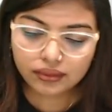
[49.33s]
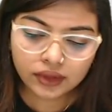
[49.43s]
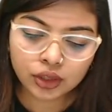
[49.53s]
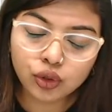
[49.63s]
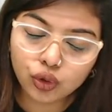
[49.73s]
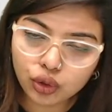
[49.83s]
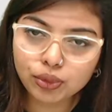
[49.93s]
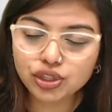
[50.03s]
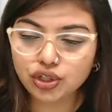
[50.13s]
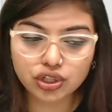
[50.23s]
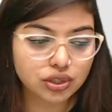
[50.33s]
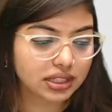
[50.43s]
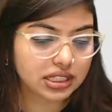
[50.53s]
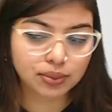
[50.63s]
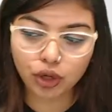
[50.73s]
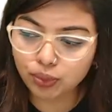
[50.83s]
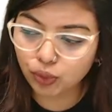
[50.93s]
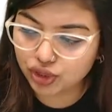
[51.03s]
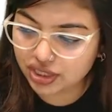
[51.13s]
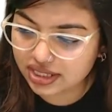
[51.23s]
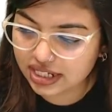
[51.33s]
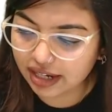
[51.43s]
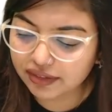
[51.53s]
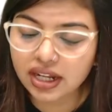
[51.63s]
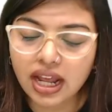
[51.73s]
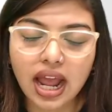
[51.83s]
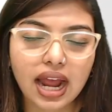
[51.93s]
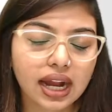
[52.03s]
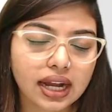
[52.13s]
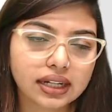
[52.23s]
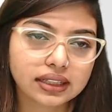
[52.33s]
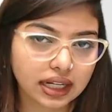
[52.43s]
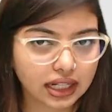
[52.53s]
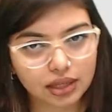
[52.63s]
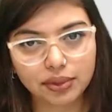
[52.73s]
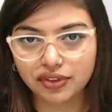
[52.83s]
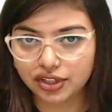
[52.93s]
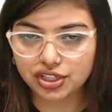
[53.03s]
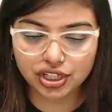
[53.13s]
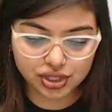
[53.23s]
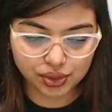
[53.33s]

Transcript: locomotion also one small portion is left, and that I'll be finishing soon.